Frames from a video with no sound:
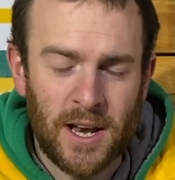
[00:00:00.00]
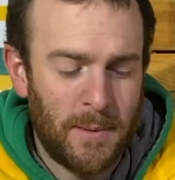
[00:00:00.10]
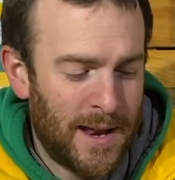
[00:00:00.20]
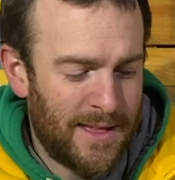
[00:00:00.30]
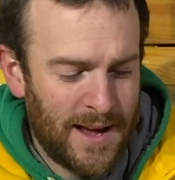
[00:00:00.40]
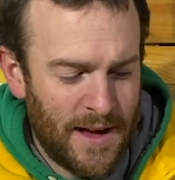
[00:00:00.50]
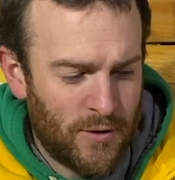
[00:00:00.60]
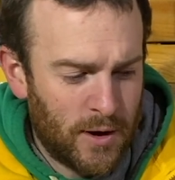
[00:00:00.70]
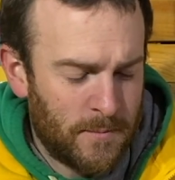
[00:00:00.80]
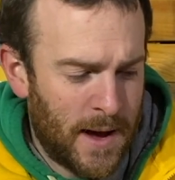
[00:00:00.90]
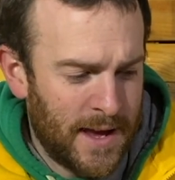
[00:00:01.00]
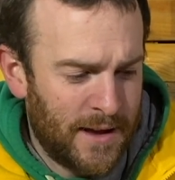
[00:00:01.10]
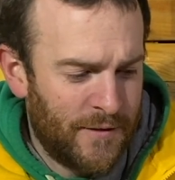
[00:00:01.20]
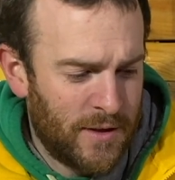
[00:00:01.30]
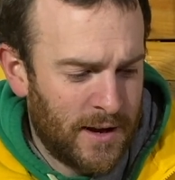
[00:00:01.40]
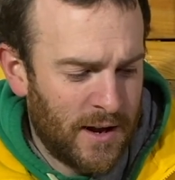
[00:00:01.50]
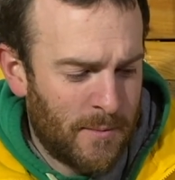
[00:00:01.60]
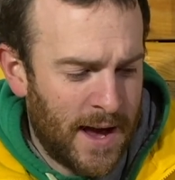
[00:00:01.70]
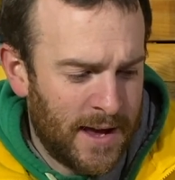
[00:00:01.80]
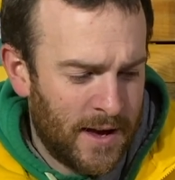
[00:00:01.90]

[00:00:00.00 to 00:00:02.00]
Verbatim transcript: I mean, I think I've got my, if you're thinking of my